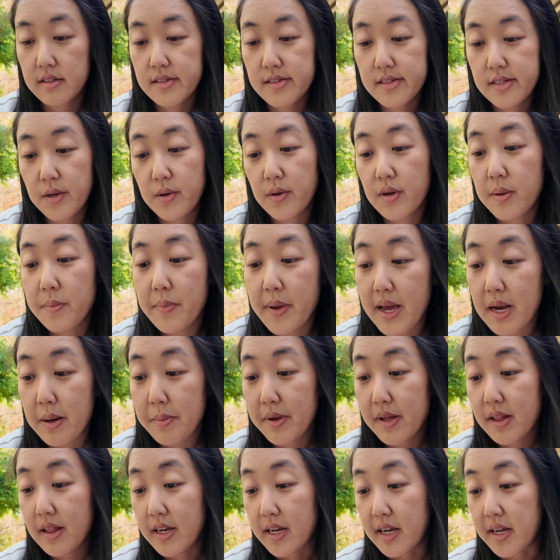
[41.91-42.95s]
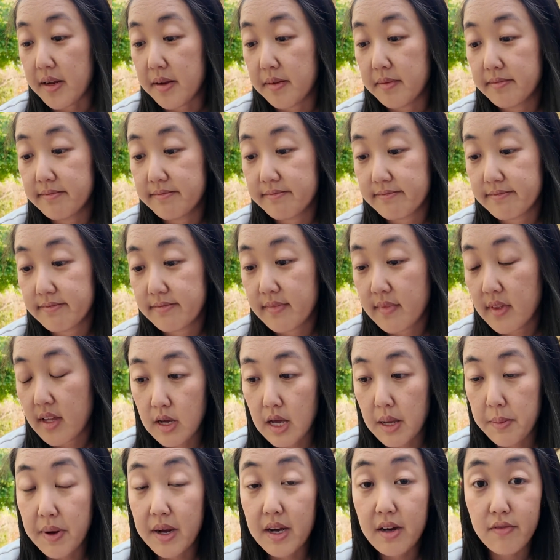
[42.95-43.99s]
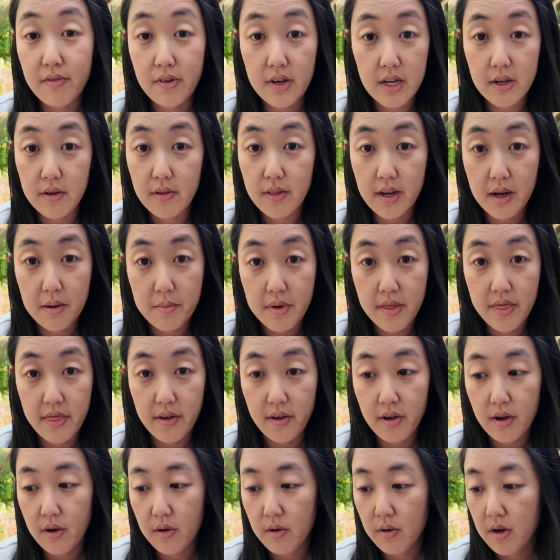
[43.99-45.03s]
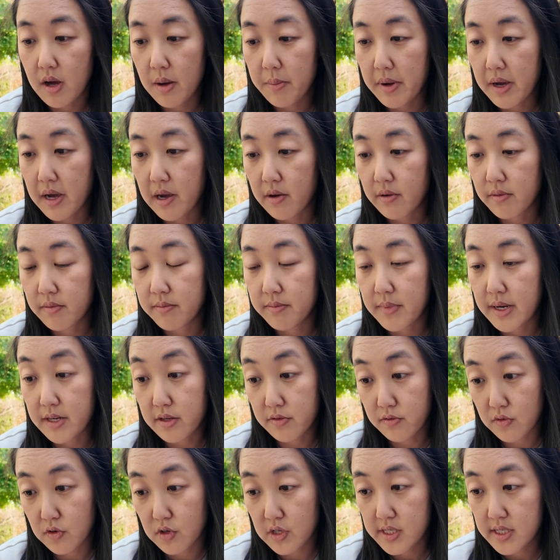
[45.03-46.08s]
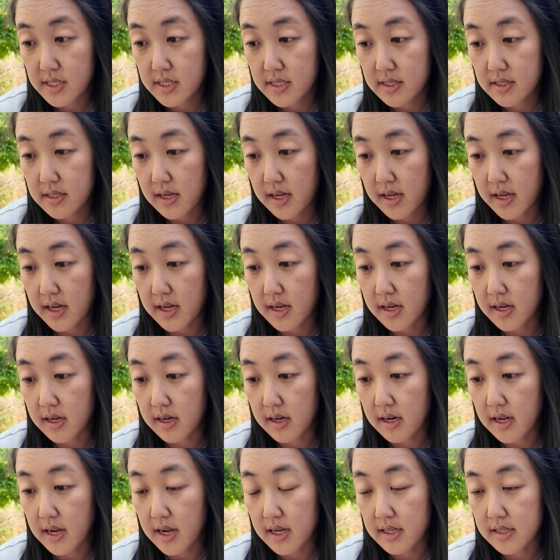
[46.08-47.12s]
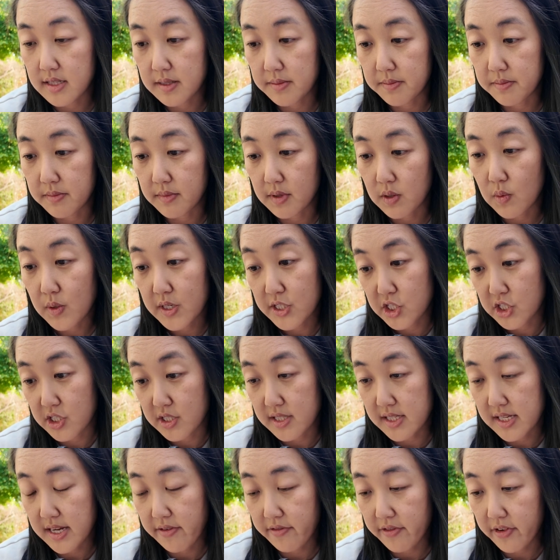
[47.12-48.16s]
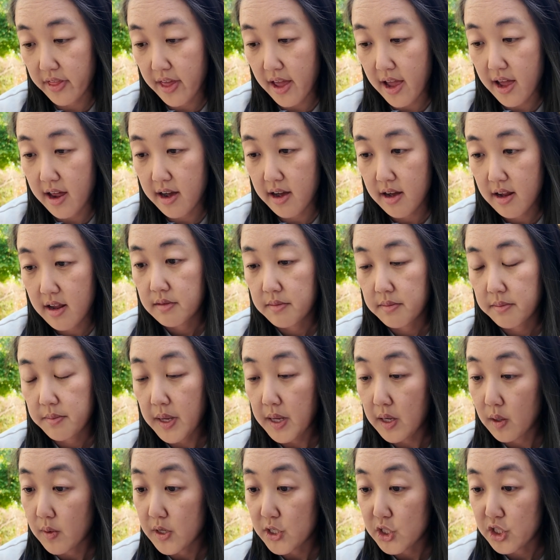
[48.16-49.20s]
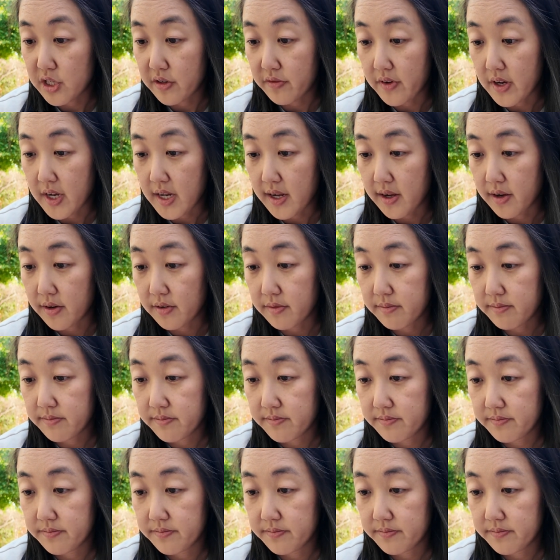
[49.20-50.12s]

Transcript: So, compatibility. I made a video like a month ago about my divorce, and I had some questions after that. Made a question video.